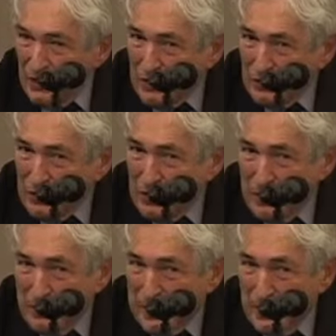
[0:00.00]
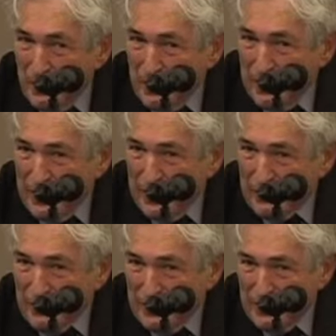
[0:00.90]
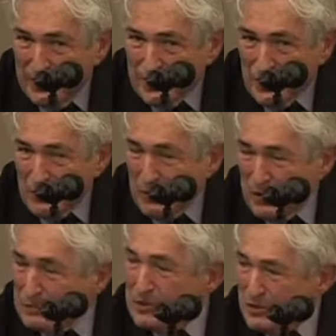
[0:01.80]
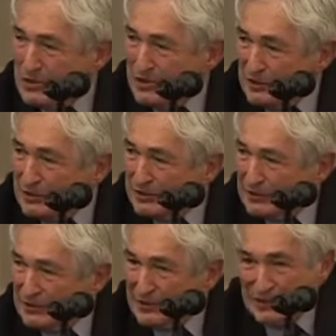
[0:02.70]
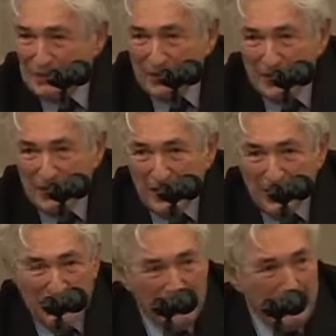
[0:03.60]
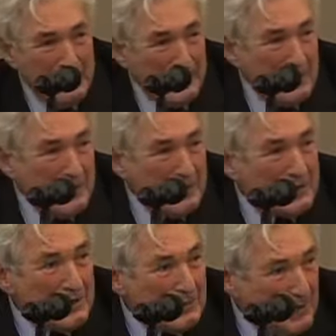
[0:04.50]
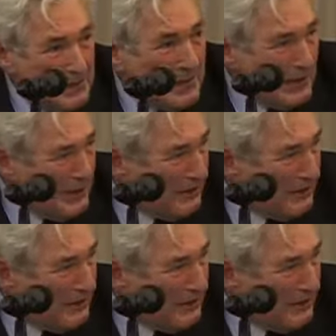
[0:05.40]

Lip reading: Throwing money away in Africa is not what I'm suggesting. There are many ways to make money in